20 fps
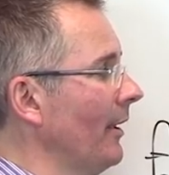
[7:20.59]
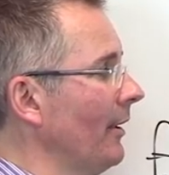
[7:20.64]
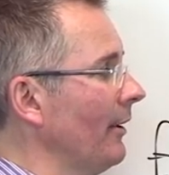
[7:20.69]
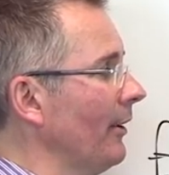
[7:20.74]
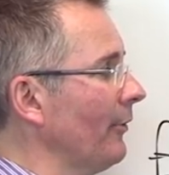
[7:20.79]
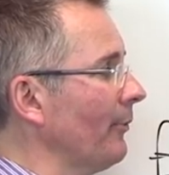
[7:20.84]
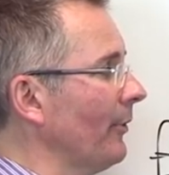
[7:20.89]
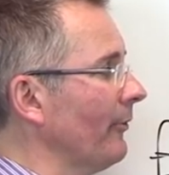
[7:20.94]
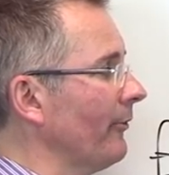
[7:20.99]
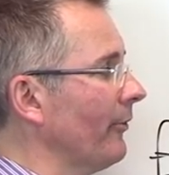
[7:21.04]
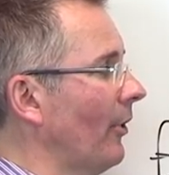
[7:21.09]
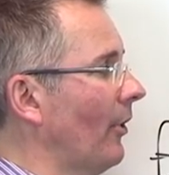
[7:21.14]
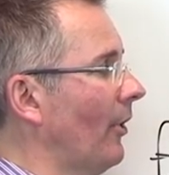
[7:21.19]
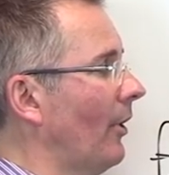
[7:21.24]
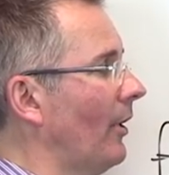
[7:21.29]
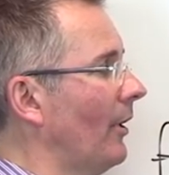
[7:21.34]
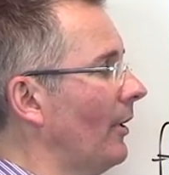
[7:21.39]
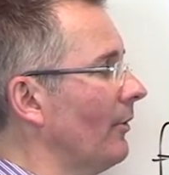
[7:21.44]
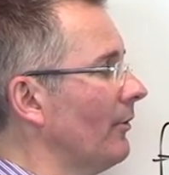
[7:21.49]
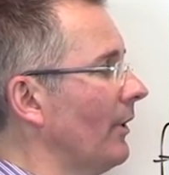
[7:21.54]
This one's
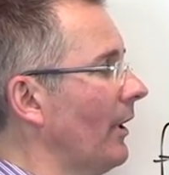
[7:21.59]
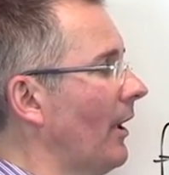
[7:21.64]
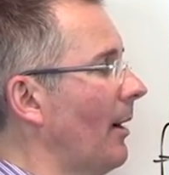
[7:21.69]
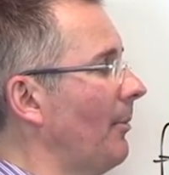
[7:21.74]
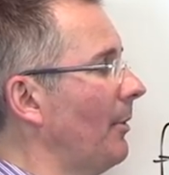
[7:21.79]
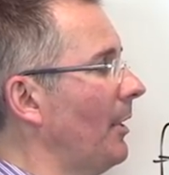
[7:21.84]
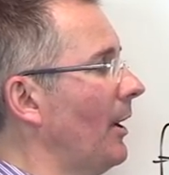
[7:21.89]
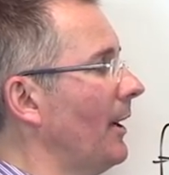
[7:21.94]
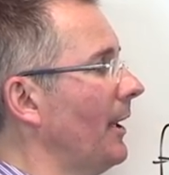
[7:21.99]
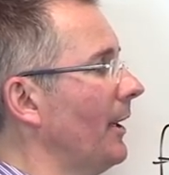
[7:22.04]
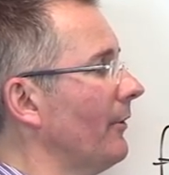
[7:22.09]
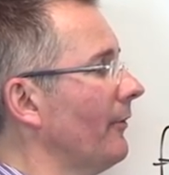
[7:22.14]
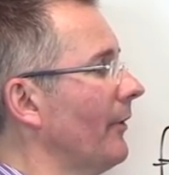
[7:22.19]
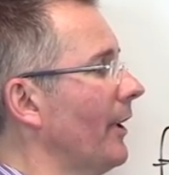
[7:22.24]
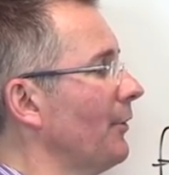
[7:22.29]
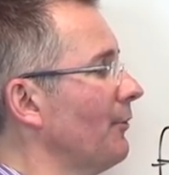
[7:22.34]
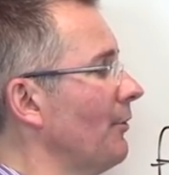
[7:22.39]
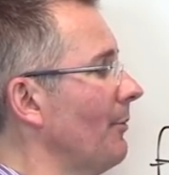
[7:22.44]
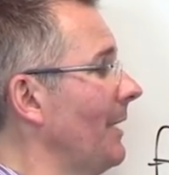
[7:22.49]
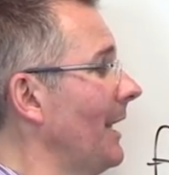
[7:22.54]
got reliable earnings of
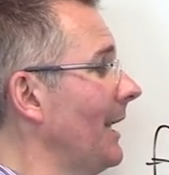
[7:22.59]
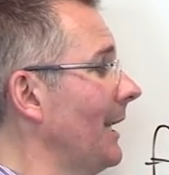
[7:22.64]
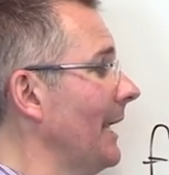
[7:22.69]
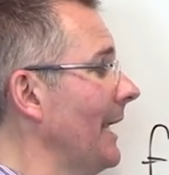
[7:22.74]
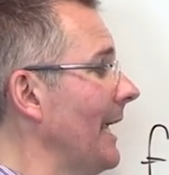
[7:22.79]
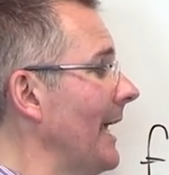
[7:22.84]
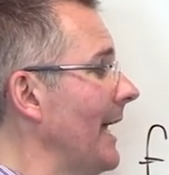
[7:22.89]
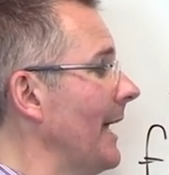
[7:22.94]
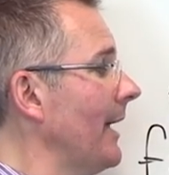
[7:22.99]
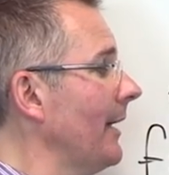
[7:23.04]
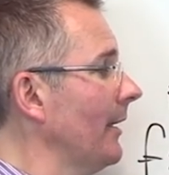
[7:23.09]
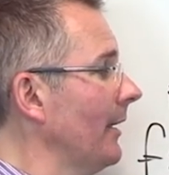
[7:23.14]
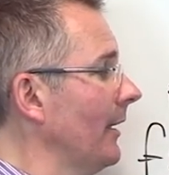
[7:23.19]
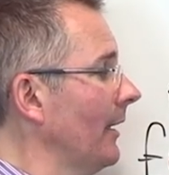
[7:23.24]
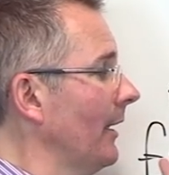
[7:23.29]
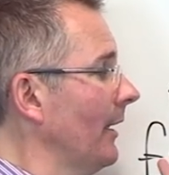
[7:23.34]
100 million a year.